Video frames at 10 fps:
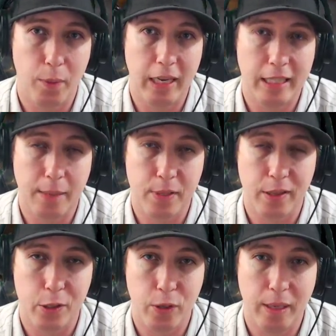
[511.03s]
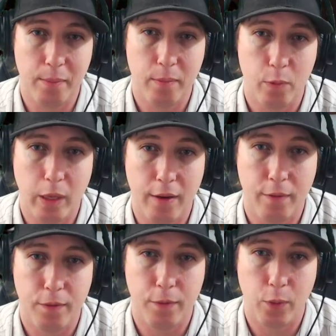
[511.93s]
many times on the stream, we have
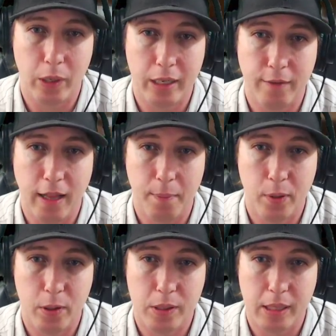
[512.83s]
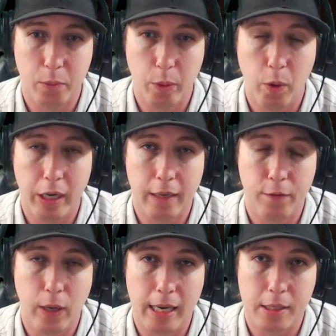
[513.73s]
40 developers, and we want to give
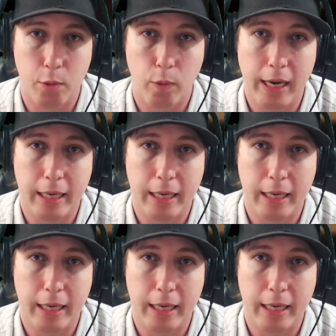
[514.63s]
you guys the right